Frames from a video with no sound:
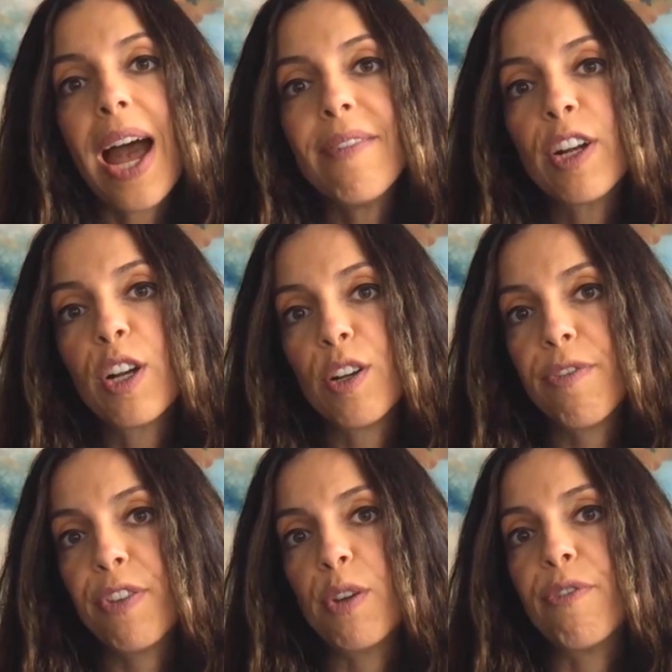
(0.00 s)
you have a
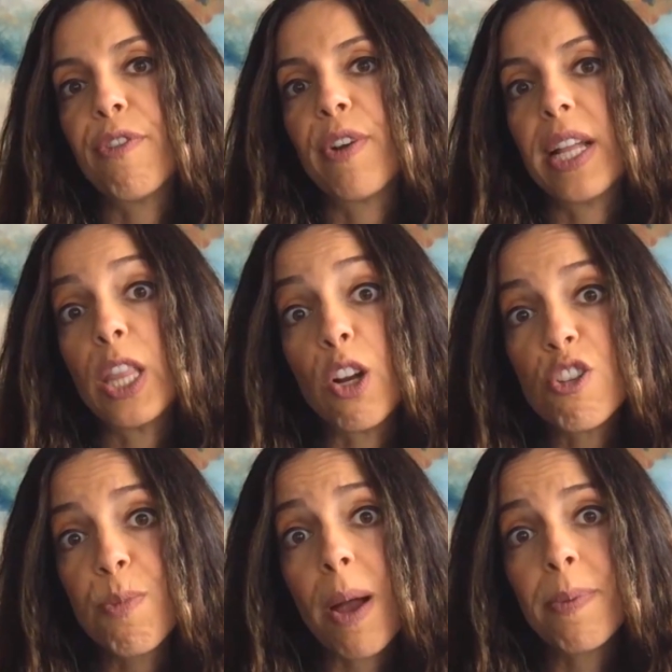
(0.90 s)
curfew for a
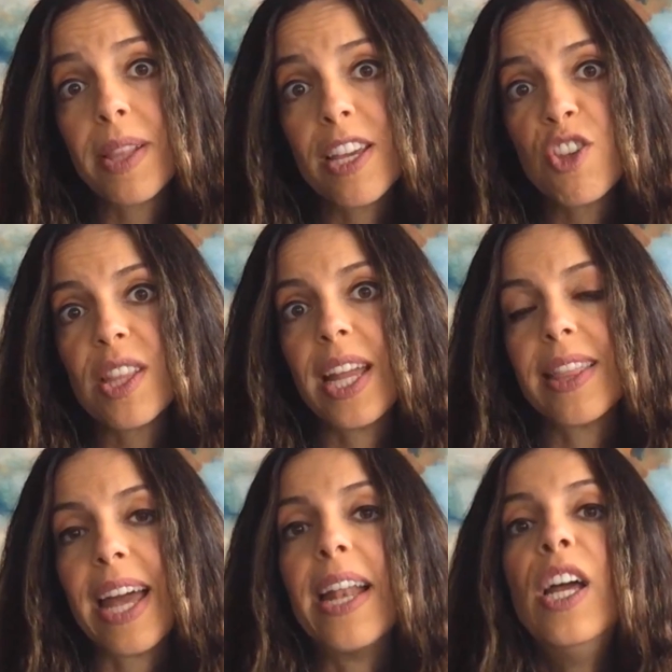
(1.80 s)
large population
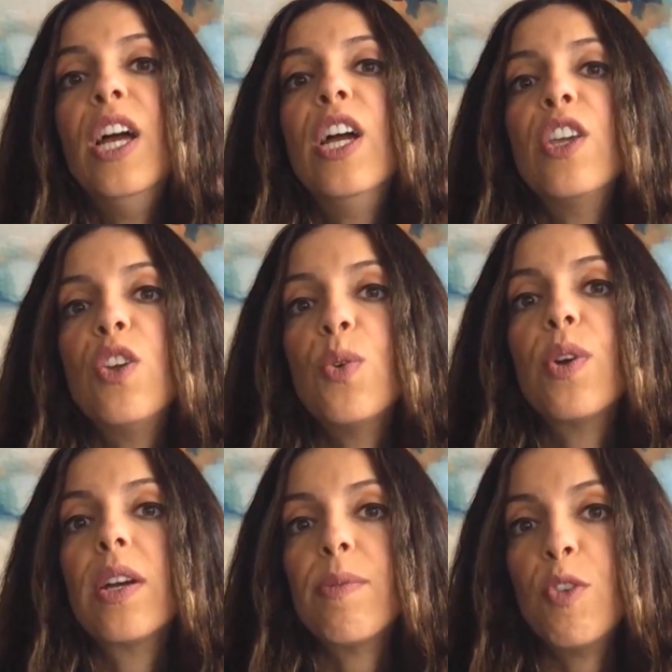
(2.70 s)
like that,
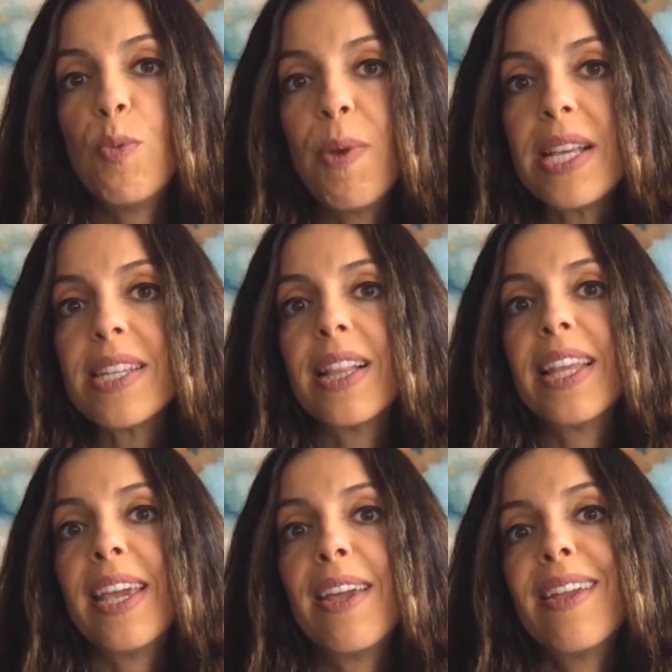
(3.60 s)
you
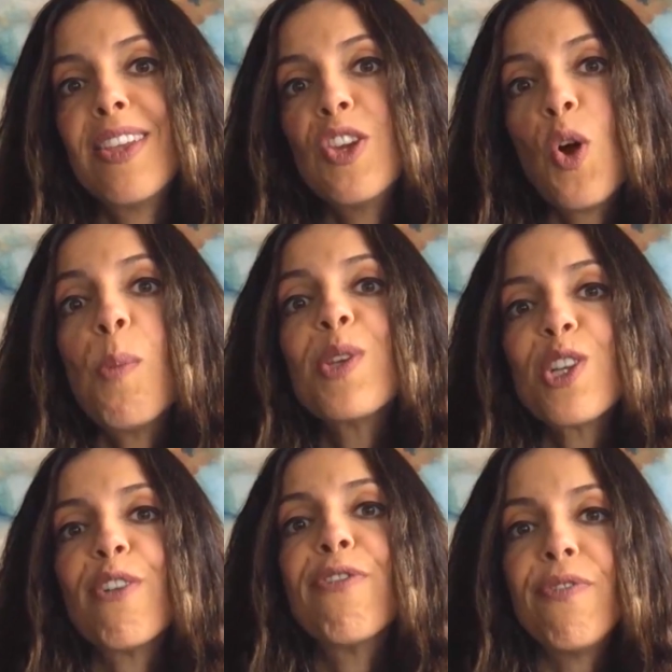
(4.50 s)

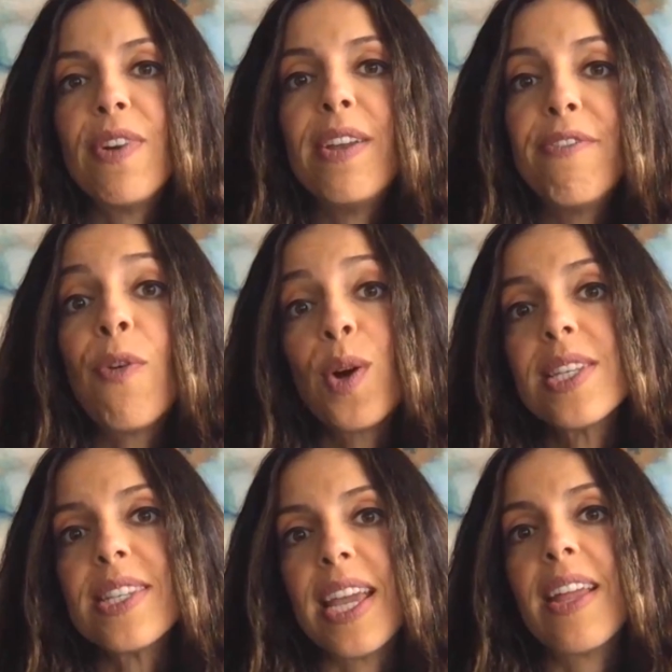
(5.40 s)
almost are
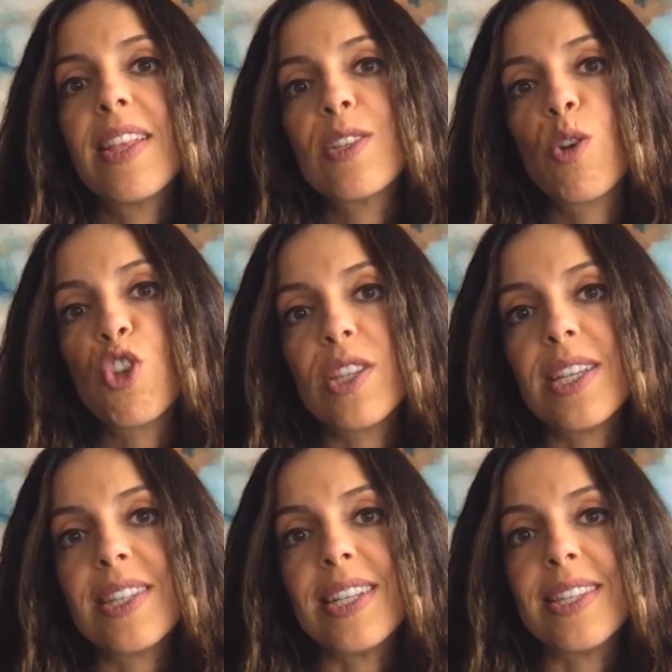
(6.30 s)
enforcing the social
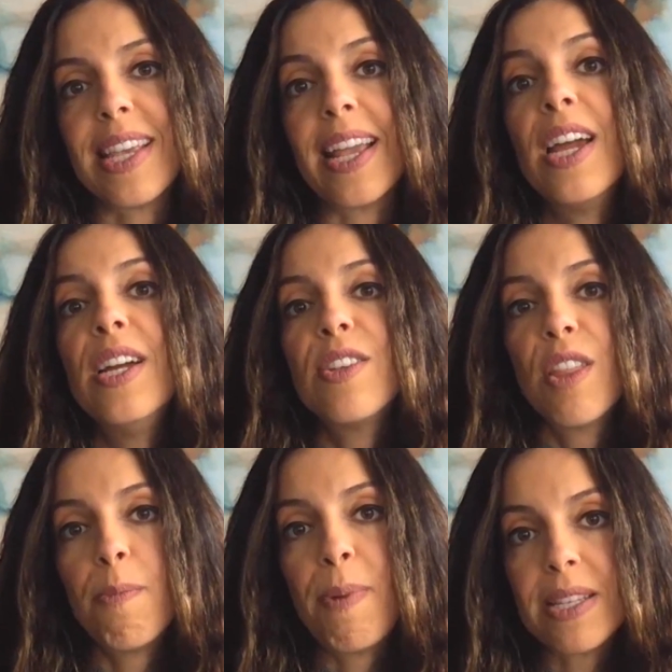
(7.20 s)
distancing
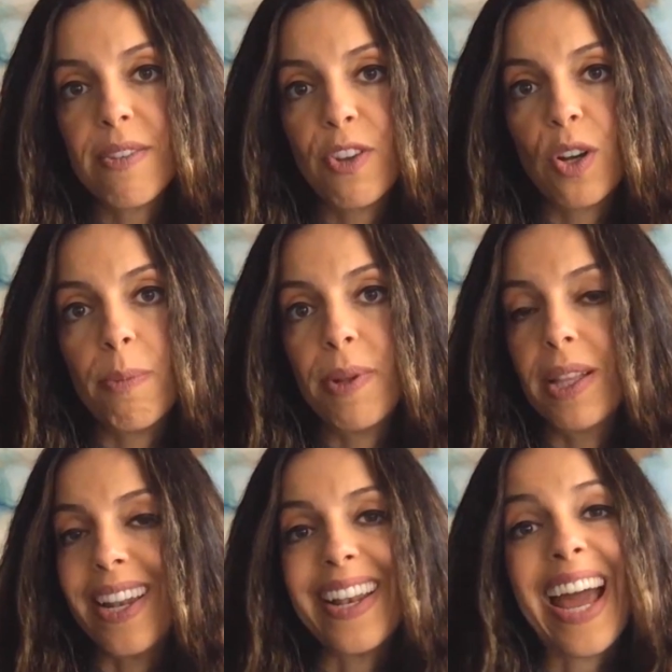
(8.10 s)
to the best of your
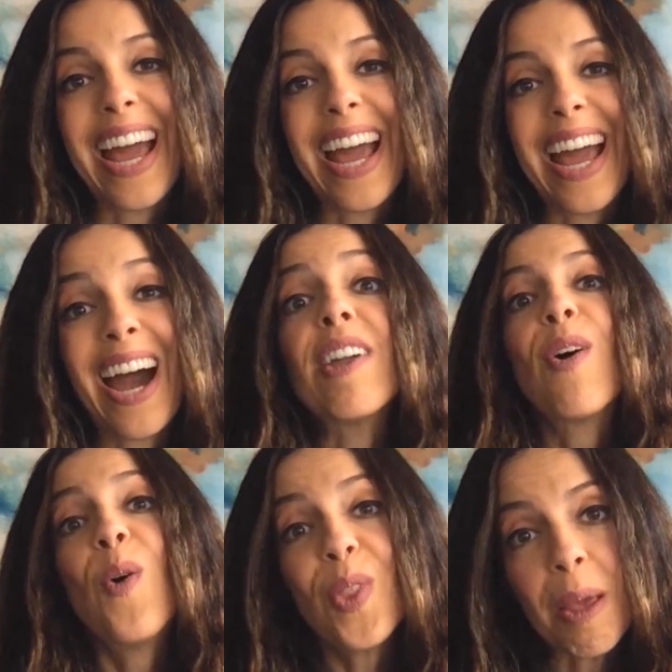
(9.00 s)
ability. Now, if
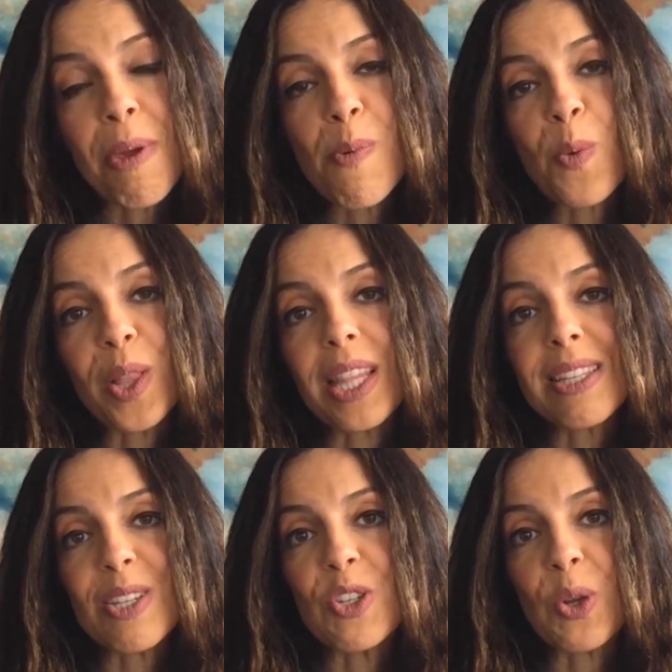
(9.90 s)
only people
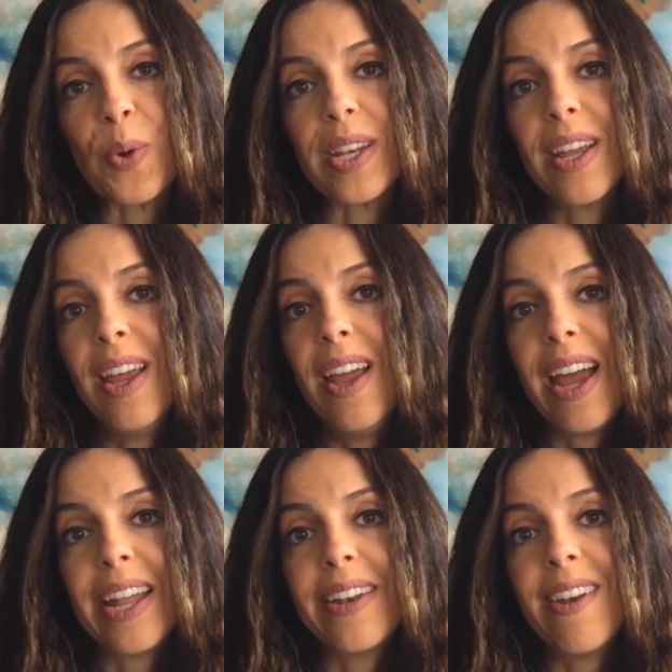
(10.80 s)
would listen to it
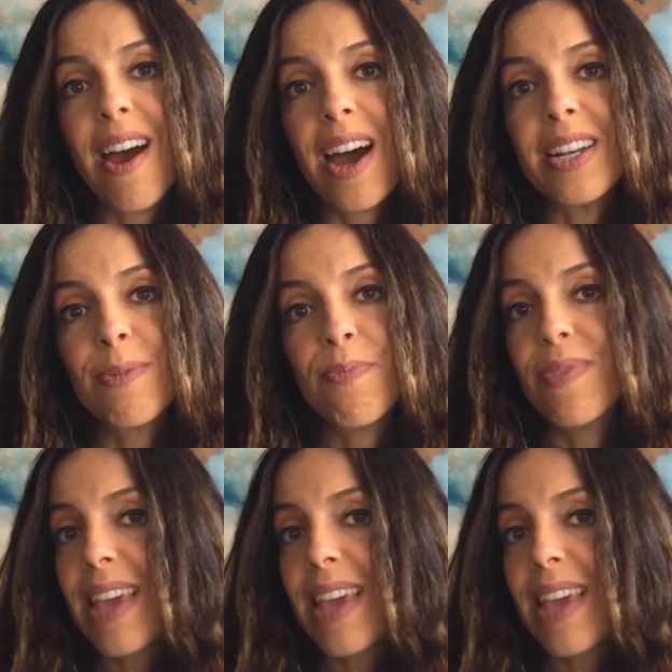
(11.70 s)
and not